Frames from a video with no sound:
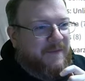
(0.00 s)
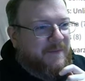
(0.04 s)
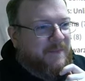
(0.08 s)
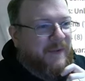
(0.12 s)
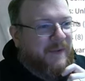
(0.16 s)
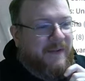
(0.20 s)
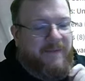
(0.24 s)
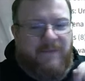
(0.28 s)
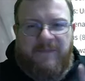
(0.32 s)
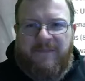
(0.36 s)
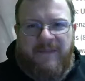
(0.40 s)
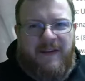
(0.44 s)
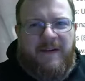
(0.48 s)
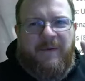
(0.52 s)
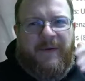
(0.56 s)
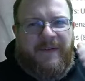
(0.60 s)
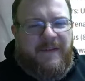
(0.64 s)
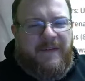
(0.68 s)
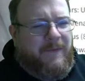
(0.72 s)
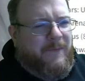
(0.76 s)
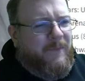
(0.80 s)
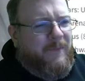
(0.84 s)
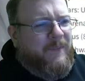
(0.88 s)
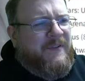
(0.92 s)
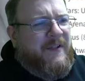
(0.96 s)
But anyways,
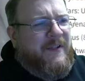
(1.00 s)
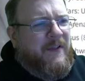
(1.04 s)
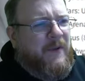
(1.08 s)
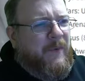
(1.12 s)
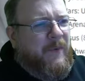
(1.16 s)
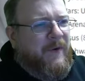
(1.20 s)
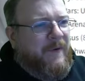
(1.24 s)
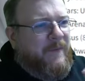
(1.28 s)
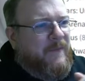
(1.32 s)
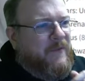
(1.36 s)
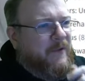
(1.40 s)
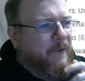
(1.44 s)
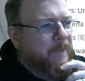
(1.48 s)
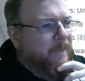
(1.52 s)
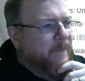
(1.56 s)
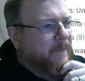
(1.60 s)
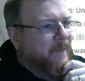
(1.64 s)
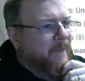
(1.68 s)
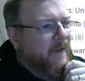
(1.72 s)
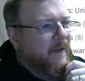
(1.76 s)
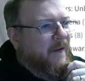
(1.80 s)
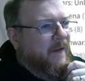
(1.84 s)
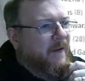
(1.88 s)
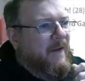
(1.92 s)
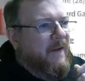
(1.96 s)
that's beside the point. So
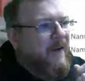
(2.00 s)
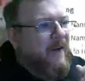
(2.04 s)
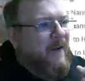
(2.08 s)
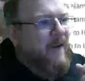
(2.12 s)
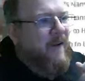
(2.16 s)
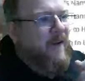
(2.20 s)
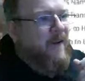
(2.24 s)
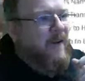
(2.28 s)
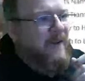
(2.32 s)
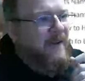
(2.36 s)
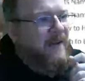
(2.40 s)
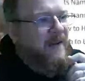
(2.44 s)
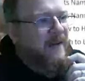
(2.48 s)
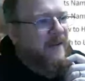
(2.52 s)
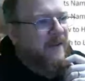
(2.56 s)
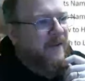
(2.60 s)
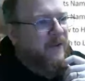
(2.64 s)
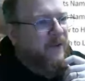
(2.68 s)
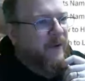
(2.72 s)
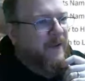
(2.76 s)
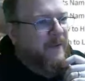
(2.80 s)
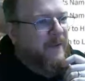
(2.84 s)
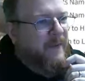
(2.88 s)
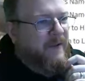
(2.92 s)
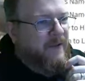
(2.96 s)
all the the
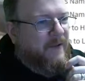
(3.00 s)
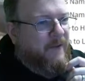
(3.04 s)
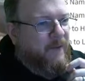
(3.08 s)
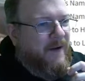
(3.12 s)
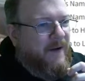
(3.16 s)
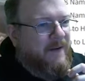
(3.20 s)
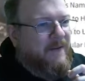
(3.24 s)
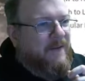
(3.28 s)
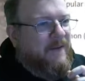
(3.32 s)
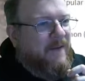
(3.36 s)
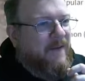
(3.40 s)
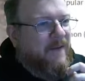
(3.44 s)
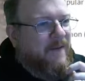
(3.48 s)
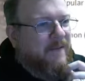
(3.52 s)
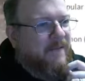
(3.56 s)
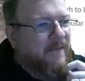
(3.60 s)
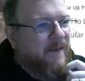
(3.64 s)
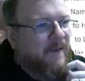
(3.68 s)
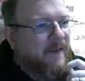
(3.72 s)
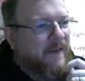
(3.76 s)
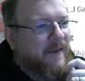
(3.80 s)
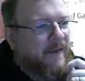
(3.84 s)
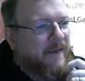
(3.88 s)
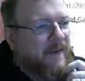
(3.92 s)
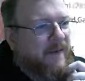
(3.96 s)
Twilight Masquerade stuff
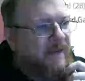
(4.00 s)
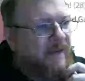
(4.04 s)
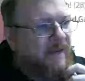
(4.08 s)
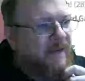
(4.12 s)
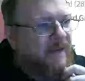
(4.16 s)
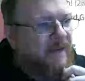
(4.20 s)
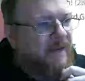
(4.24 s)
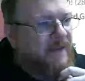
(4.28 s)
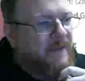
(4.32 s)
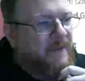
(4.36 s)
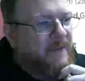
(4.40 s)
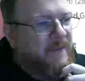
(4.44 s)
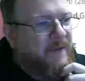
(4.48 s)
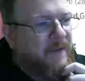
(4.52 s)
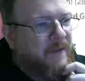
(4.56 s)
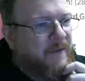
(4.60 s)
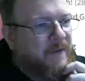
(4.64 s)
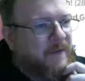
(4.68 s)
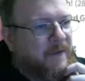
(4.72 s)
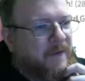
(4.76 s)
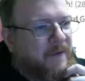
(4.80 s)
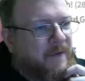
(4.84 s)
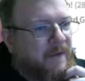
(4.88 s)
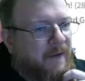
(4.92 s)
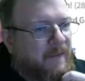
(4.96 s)
and some of the
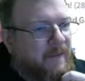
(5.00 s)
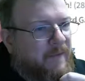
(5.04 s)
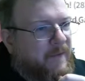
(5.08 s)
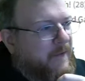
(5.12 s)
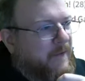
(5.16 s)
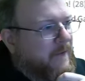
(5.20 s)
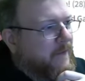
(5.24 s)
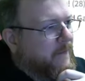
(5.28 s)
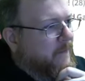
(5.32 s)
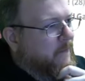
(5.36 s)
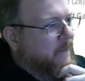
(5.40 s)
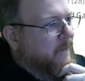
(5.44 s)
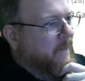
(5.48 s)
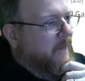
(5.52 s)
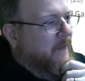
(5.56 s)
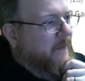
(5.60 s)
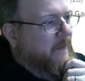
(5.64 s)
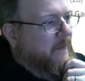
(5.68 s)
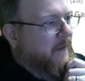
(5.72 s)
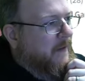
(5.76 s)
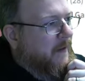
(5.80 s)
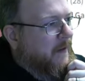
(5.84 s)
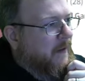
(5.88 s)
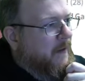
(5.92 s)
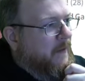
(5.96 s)
other like
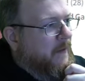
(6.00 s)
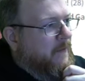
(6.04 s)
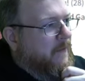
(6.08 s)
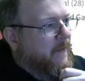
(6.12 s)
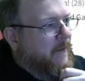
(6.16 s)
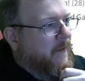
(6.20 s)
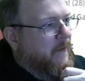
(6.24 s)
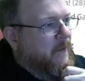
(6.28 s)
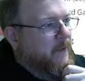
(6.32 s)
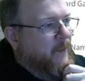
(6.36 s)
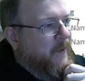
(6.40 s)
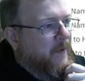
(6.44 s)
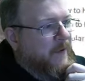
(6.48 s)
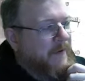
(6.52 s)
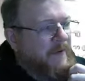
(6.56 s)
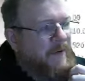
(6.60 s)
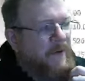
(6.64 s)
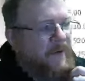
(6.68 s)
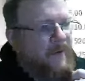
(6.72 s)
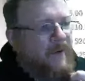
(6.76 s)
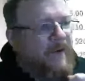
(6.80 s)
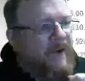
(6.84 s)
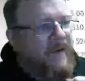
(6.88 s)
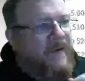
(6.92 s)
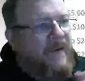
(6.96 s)
all these products.
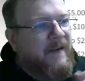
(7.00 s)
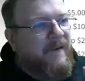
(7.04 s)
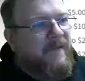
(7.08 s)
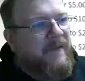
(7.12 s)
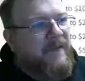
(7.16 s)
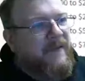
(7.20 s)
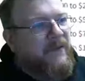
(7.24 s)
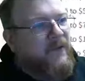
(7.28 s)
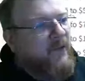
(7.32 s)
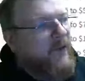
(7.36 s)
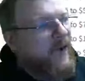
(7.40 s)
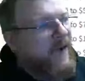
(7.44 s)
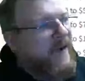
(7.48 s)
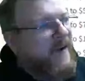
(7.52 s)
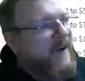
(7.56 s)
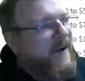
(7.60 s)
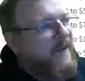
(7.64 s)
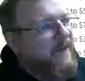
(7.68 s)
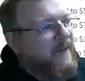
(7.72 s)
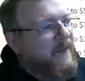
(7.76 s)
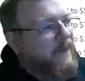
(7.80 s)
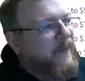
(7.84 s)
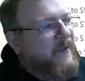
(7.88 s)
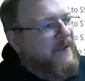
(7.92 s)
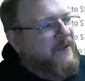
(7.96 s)
Again, if it's grayed out,
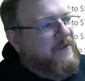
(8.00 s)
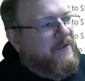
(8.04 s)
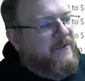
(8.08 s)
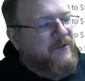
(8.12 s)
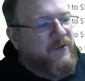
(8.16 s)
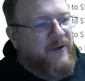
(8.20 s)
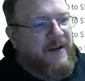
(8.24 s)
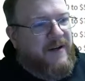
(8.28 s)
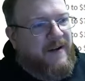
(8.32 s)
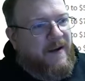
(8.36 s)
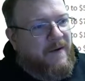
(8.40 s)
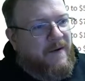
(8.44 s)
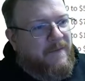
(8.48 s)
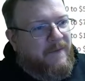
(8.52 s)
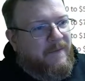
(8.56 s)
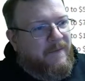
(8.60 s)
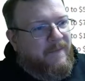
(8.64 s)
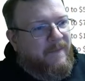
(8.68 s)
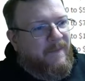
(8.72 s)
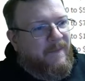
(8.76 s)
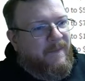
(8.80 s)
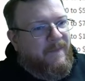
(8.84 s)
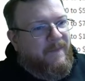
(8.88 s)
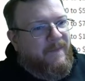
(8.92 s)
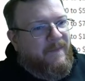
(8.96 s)
the picture is grayed out
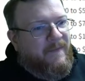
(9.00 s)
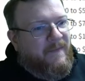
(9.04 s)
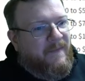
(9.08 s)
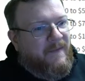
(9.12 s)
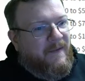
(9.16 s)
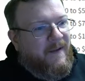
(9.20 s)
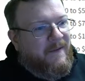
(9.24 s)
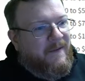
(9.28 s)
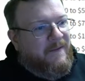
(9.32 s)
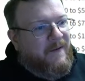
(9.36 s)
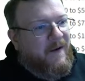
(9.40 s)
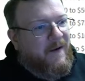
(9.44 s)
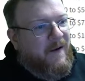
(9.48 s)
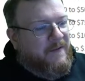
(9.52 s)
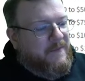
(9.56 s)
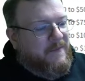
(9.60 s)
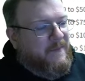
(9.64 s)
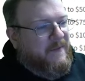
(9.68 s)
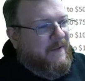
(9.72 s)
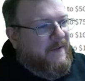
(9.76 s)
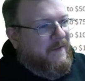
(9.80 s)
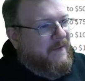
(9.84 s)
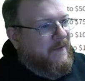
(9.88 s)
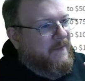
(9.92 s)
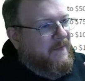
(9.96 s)
that's awesome
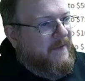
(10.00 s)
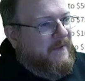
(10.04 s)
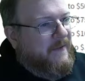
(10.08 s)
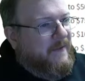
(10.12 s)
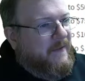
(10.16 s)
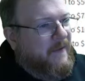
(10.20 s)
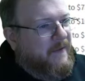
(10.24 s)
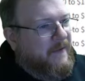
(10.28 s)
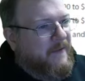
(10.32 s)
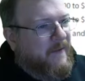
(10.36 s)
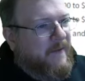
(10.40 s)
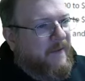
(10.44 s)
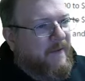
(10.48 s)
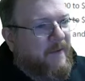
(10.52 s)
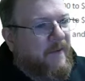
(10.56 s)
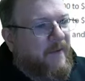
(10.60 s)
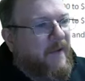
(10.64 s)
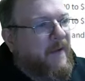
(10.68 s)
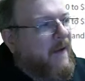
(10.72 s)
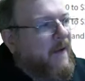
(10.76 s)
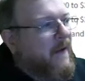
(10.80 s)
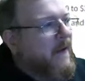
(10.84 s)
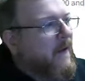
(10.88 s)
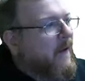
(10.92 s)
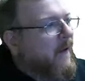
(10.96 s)
because it it's out of stock.
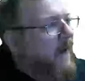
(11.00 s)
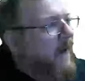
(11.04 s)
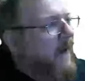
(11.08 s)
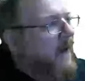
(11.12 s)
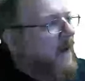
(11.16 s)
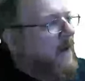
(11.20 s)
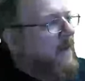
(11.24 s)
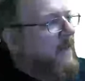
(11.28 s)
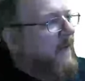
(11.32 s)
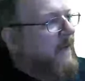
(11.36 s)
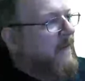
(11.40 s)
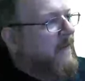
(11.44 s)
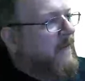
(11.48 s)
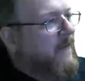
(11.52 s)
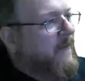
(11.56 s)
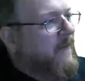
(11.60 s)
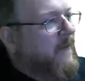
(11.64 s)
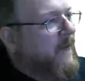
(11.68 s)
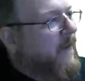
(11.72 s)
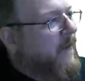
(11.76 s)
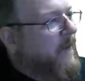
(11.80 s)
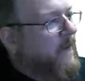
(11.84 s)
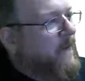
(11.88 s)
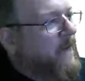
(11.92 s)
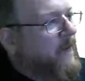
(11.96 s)
Uh, but
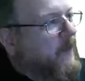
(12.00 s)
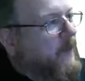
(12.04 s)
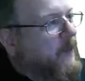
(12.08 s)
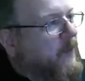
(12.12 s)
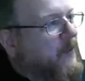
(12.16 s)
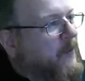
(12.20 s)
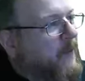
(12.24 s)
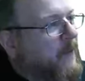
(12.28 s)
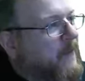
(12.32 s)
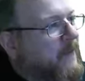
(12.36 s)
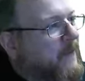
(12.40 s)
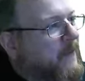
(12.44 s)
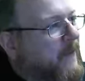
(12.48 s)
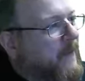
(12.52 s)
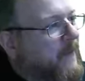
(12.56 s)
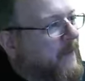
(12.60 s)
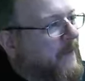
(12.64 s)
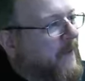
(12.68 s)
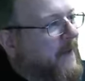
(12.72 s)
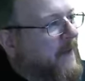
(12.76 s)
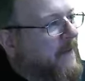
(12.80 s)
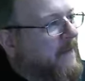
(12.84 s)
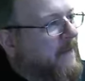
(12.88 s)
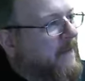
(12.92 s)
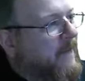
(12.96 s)
all that stuff is pre-order, so it's
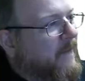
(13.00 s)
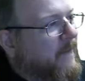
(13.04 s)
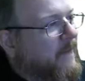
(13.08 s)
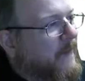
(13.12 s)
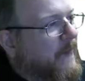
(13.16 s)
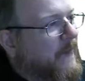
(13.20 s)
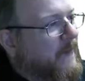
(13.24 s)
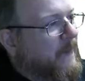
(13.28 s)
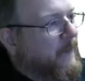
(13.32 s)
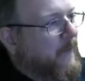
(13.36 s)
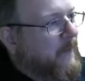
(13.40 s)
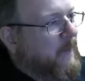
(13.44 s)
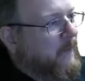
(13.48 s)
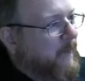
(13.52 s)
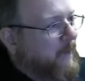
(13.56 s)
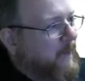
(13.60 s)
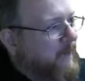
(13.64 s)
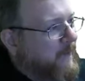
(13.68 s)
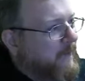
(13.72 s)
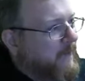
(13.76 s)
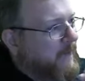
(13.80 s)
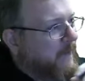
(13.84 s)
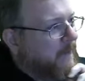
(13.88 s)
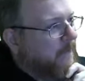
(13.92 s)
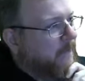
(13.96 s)
kind of
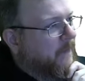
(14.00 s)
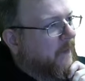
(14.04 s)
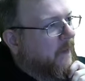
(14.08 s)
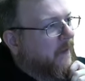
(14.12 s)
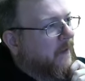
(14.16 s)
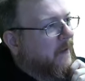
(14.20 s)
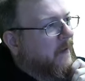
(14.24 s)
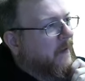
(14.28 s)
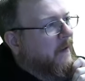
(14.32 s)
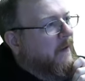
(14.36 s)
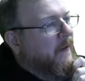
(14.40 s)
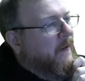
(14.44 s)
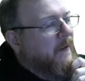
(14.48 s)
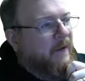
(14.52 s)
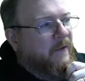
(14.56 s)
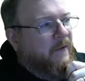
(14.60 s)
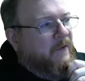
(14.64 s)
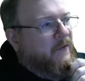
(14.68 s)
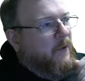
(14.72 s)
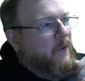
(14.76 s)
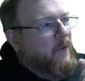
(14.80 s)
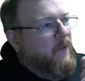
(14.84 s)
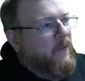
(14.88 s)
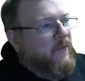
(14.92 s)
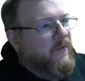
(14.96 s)
irrelevant, right?
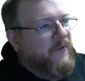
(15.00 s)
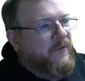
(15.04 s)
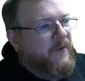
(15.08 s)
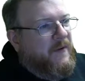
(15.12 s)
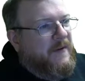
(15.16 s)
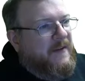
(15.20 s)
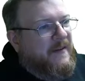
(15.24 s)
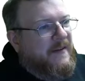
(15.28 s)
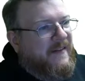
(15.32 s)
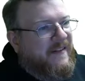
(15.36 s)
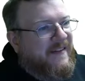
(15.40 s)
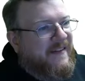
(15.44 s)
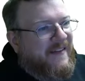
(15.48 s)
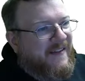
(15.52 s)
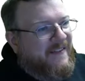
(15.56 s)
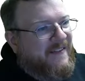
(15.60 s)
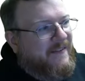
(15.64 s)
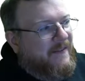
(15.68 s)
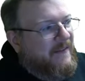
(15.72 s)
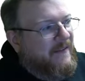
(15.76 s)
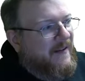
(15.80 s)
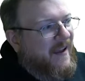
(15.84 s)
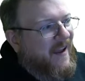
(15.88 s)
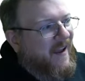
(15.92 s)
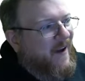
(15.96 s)
So starting
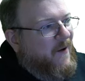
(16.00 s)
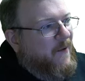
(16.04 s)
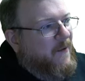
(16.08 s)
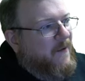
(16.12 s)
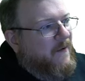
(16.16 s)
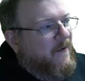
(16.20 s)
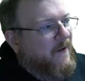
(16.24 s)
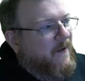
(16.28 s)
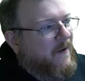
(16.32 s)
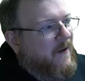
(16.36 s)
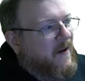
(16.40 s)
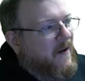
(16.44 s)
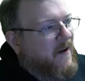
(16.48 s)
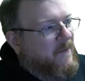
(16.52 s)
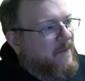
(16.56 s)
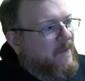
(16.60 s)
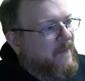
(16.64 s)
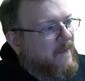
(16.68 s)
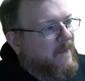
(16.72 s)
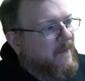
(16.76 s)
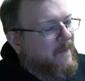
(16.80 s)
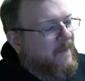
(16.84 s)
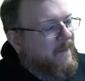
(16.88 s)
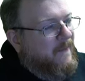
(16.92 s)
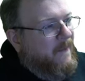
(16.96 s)
this now um,
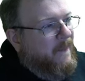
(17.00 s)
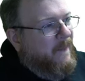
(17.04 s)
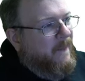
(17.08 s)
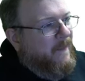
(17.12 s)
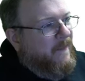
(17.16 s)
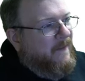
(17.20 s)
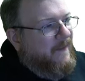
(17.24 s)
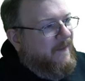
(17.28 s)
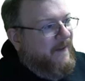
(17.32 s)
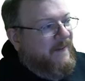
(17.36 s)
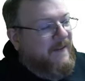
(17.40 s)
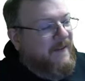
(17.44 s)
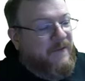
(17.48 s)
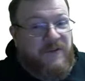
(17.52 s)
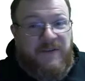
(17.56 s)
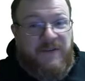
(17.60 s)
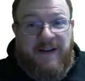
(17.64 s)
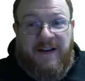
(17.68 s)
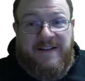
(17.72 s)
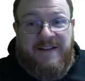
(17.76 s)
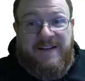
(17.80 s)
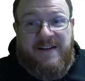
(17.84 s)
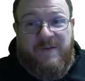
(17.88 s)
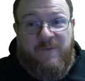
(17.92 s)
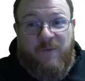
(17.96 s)
kind of gives you an
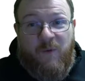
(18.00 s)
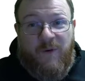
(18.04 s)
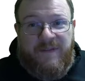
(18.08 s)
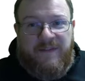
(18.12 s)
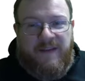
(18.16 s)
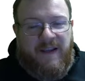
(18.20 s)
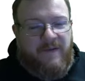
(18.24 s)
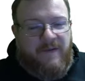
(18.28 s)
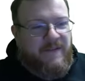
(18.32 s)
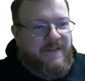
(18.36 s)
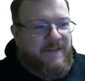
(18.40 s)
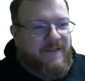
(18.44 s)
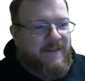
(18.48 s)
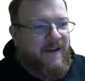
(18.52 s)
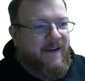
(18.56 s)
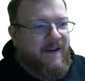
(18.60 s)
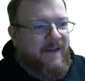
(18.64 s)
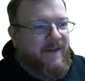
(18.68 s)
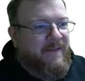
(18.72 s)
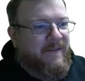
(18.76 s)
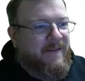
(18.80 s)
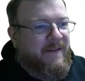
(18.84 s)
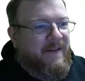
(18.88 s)
idea of what they have in stock.